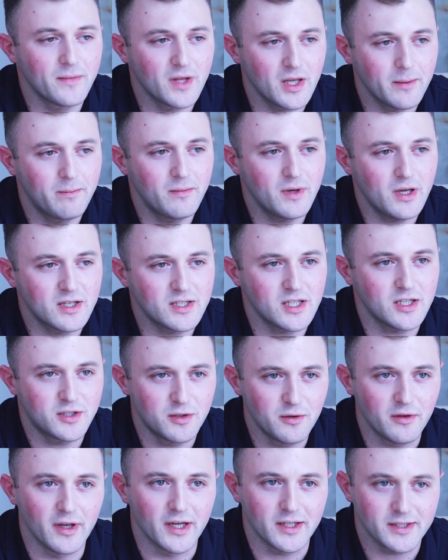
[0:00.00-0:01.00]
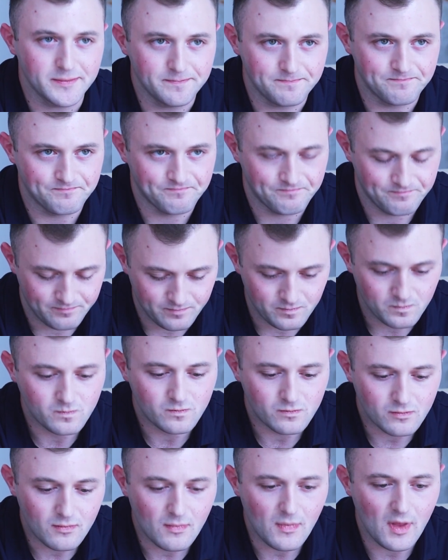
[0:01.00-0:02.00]
Let me say two things.
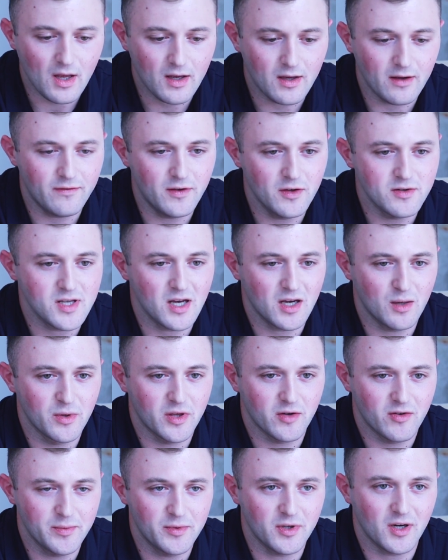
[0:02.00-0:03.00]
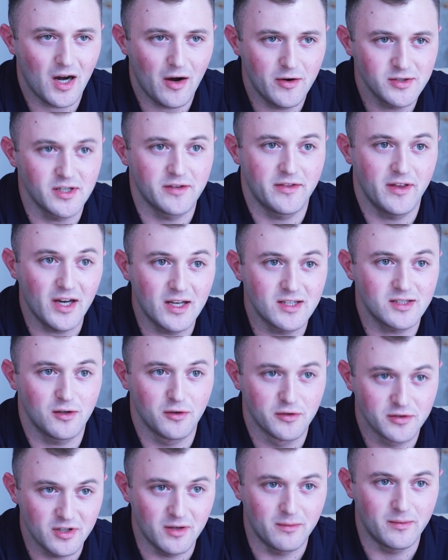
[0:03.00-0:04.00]
If you started with cryptocurrency, I think it's
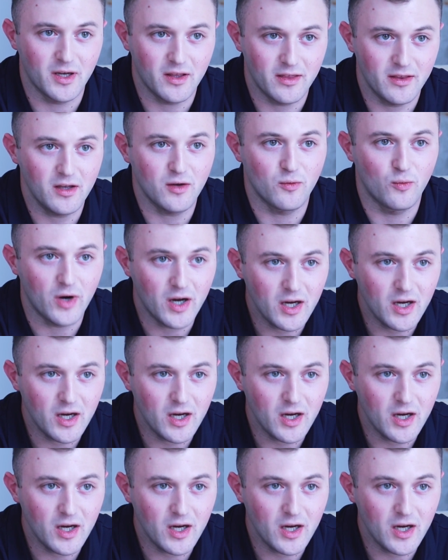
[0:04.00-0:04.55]
also a big thing.